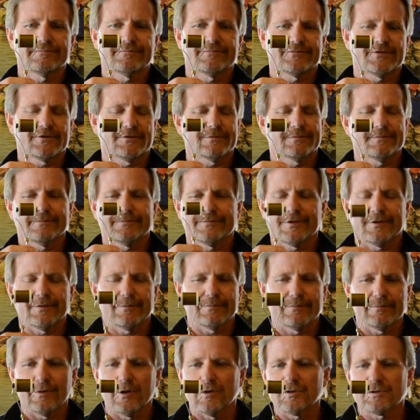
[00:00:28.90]
for the
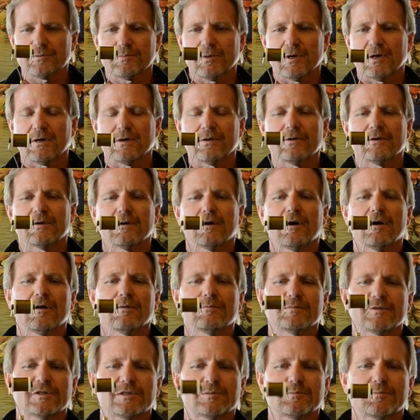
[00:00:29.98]
most part. They're
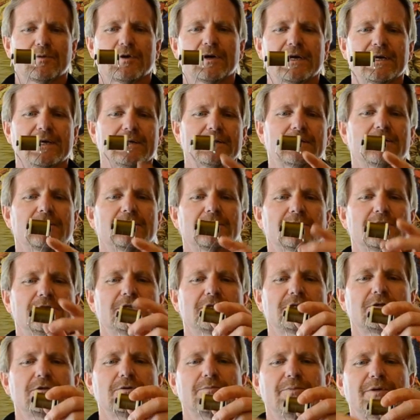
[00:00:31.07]
all spring. They're
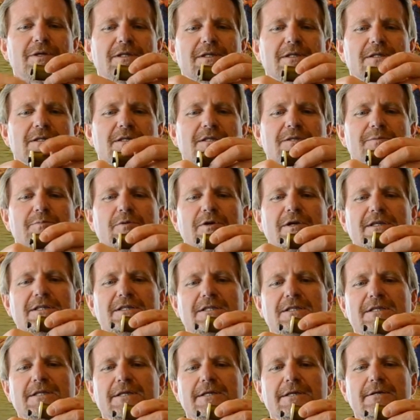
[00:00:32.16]
just two pieces of spring
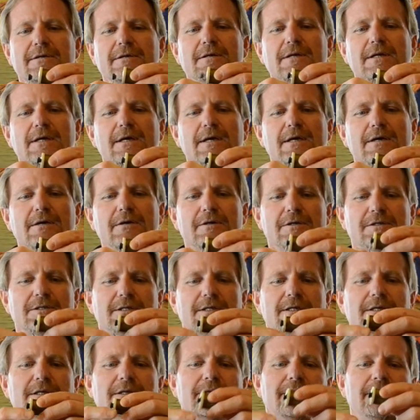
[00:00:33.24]
steel. Hooks
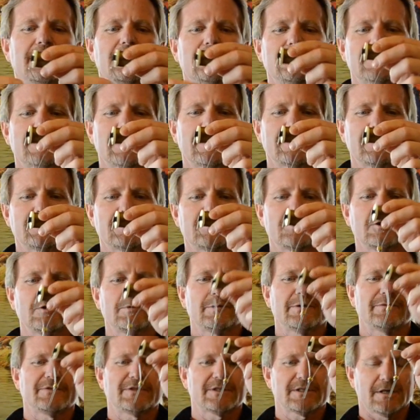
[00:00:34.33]
into there. It's got a tube
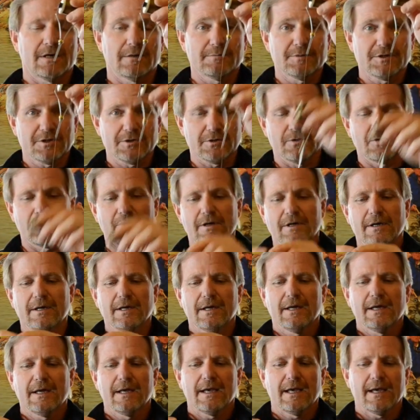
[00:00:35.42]
of some sort.
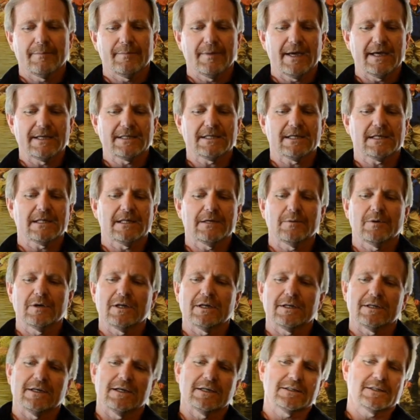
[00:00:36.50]
And basically what
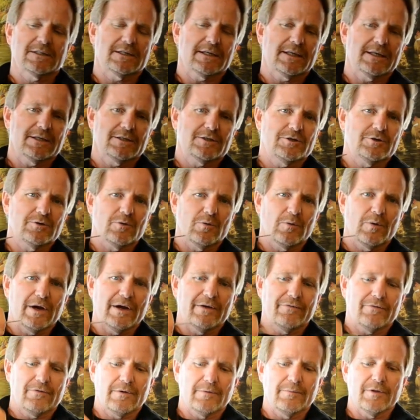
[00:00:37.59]
it does is it gets you away
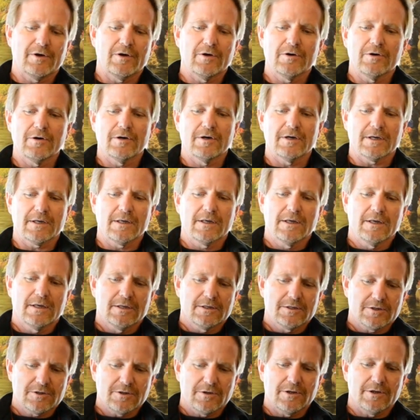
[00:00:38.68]
from the hook
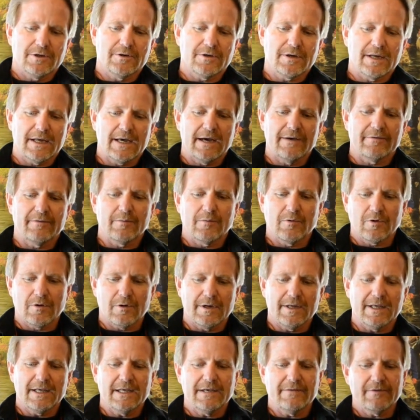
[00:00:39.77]
so that you can have a
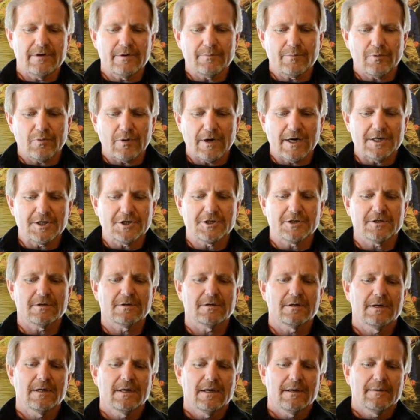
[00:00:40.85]
more even
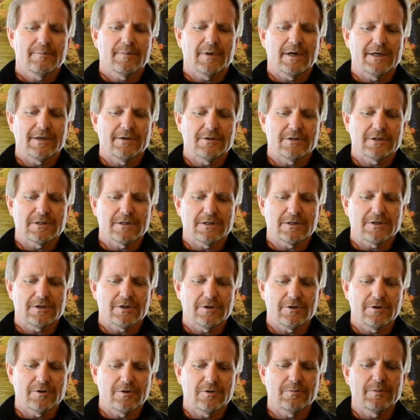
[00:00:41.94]
pressure by using the
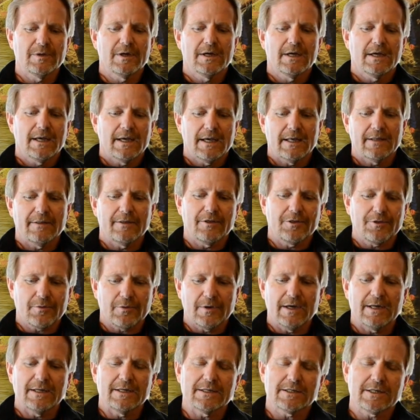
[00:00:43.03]
tube and the
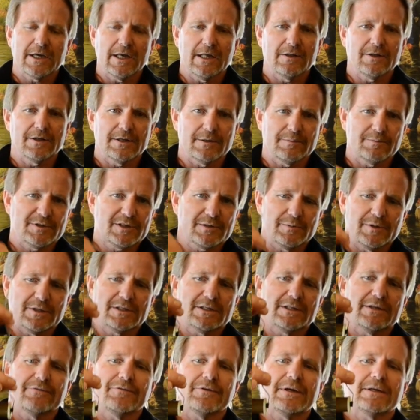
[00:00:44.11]
thread is held at a
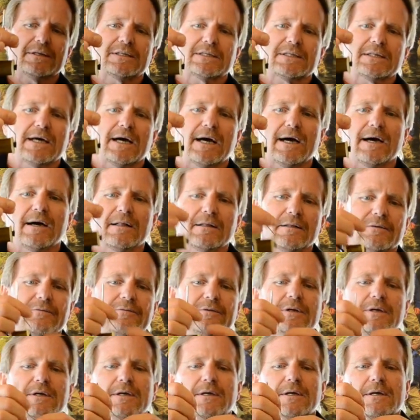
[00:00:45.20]
specific style
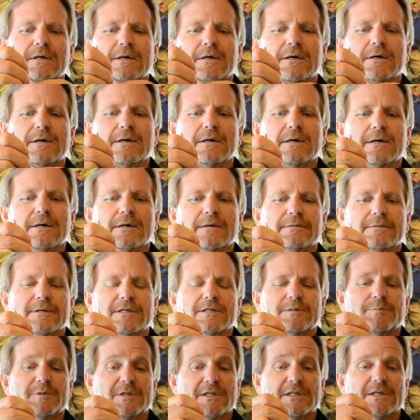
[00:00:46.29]
of uh, a
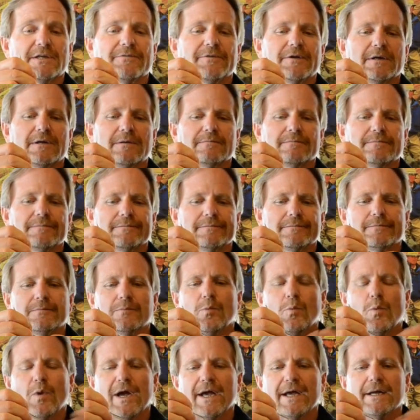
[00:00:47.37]
specific
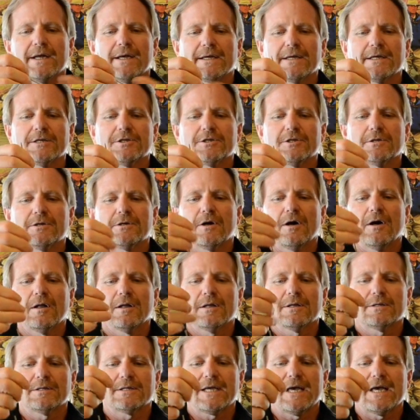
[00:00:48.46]
weight I guess you'd call
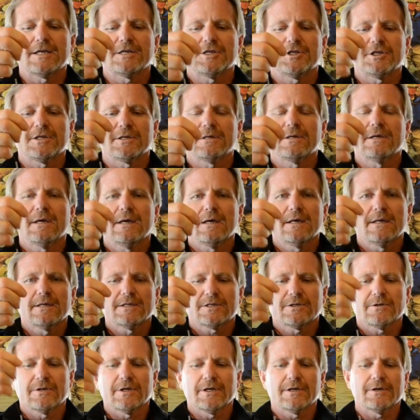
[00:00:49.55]
it tension
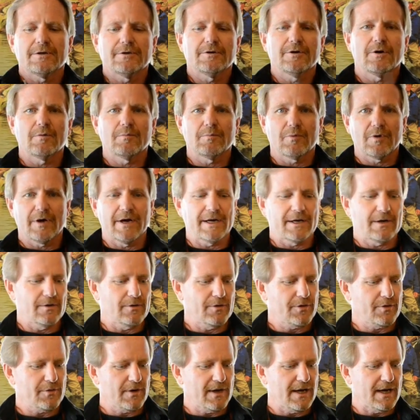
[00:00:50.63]
so that you don't break your
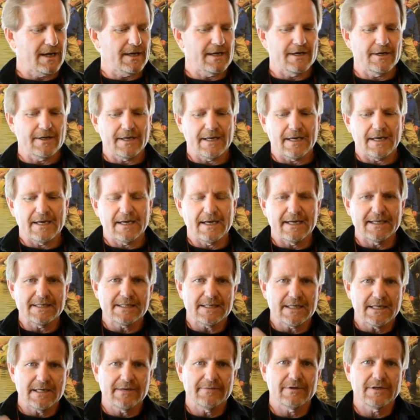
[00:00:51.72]
thread and you get nice
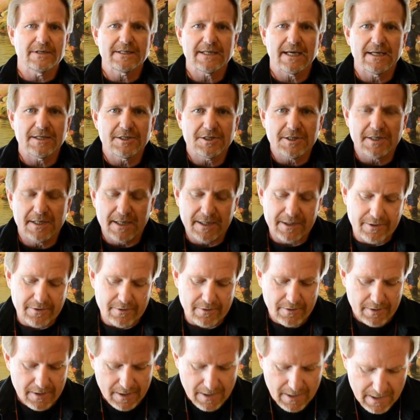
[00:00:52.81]
even tension on your
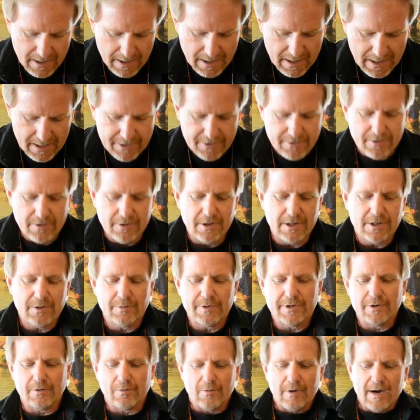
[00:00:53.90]
on your hook
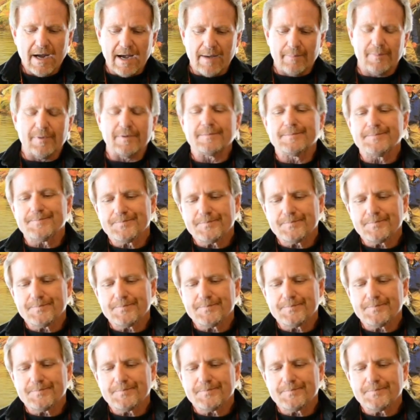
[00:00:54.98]
when you're wrapping